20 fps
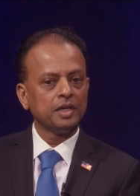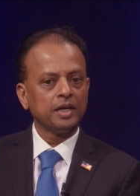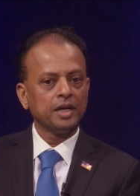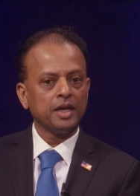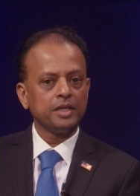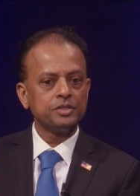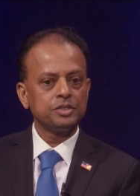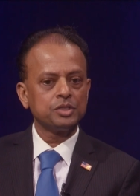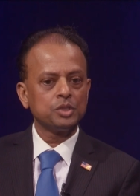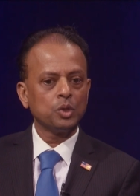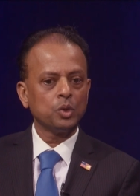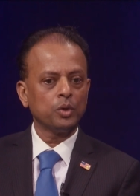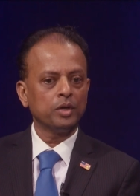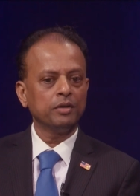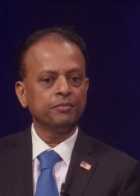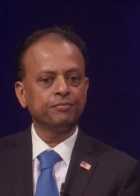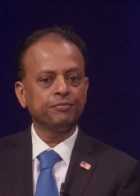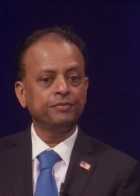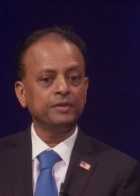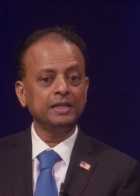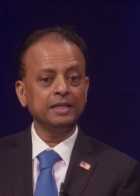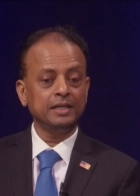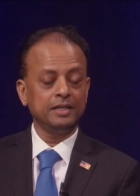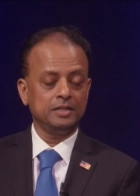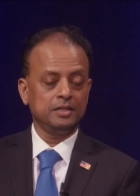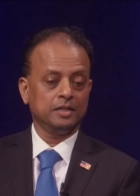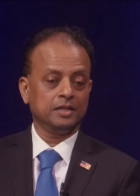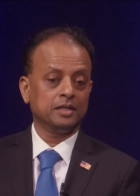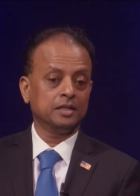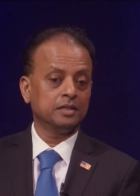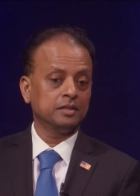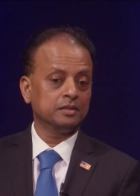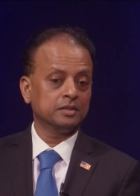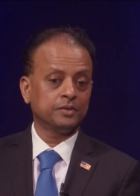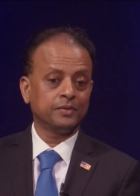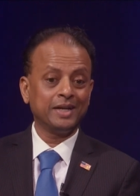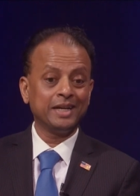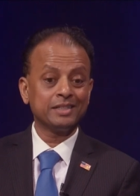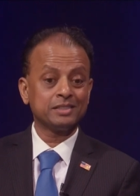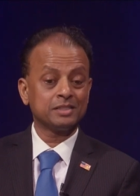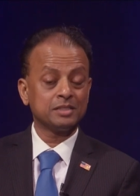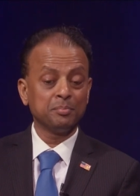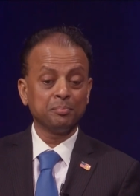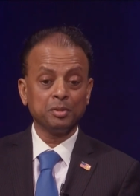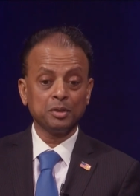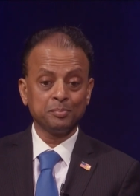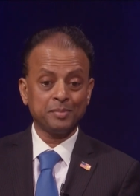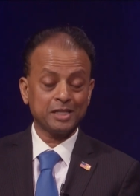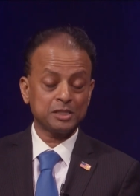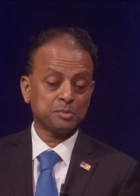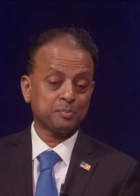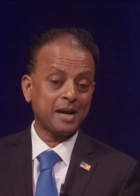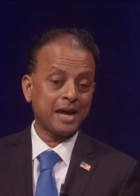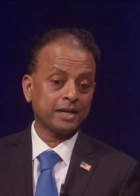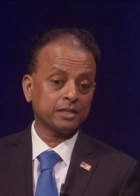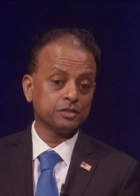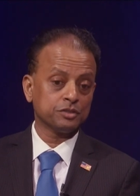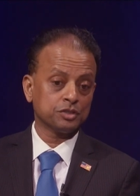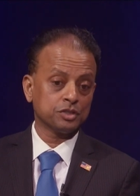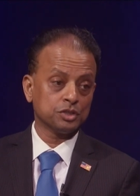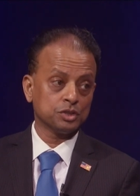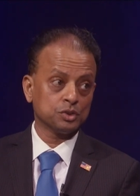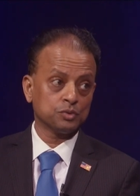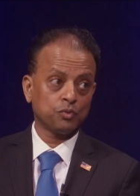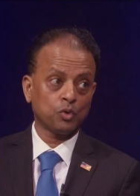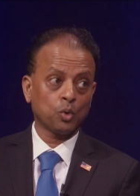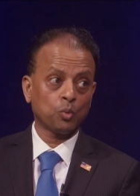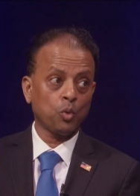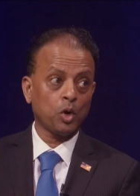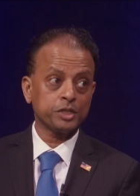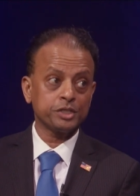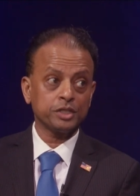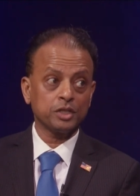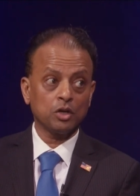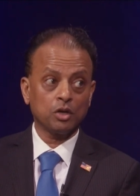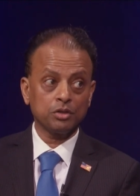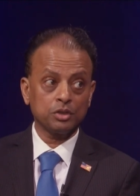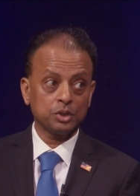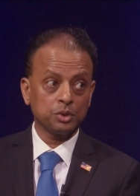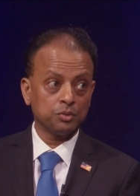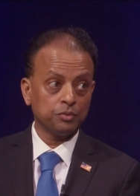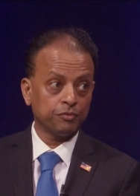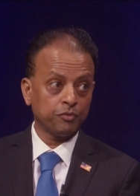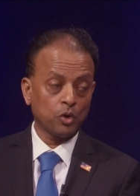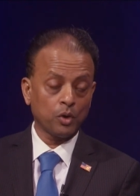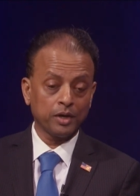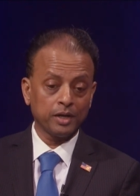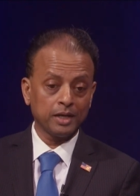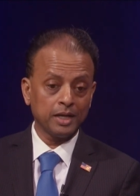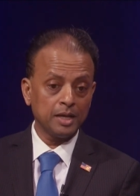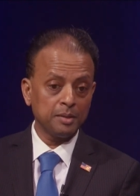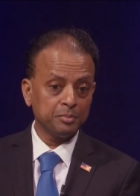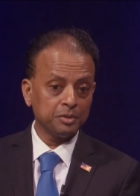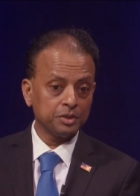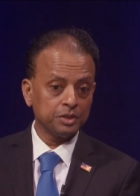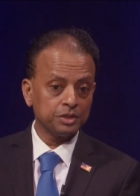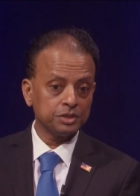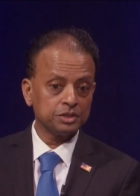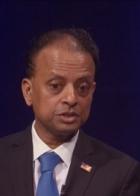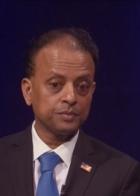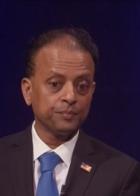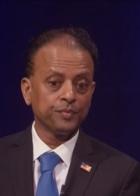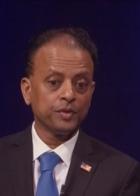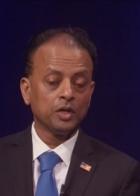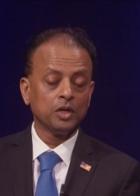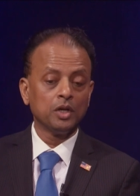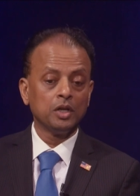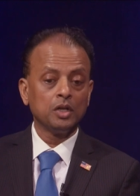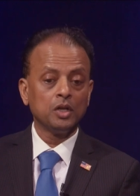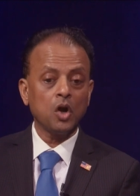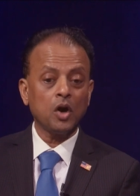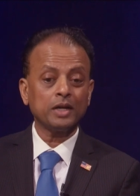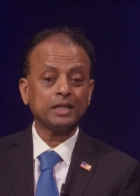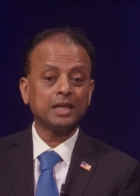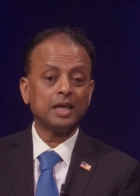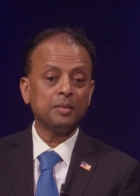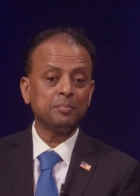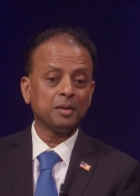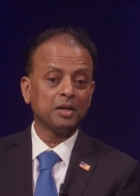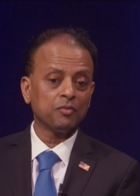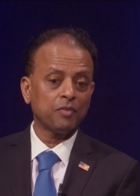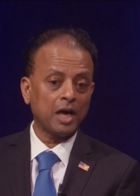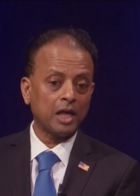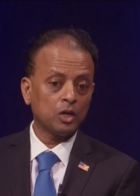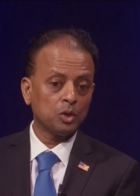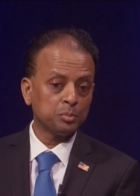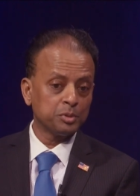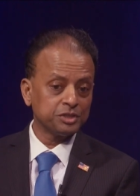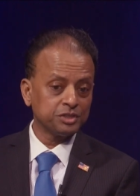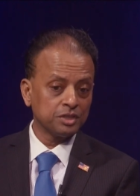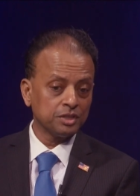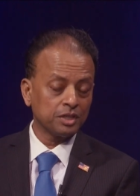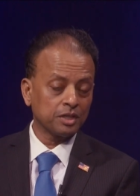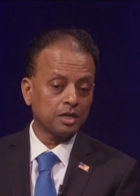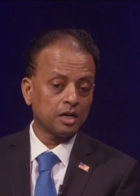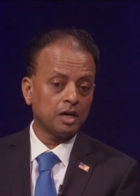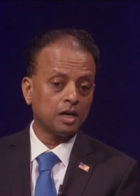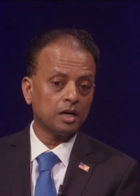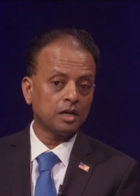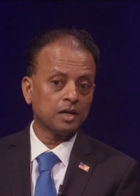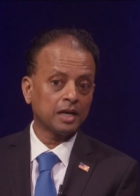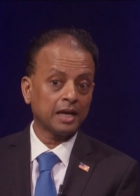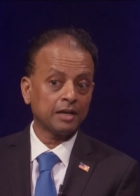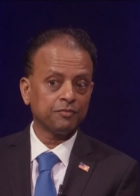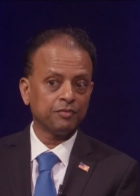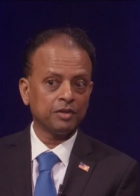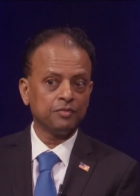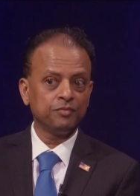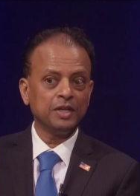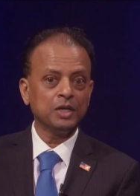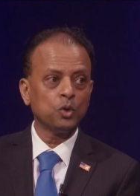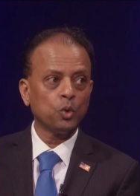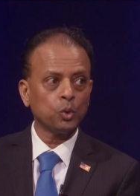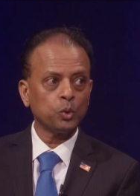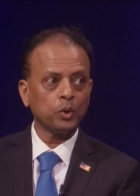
And so if we create simple best practices for watching out to, for our neighbors, not keeping valuables in the car. Like when we go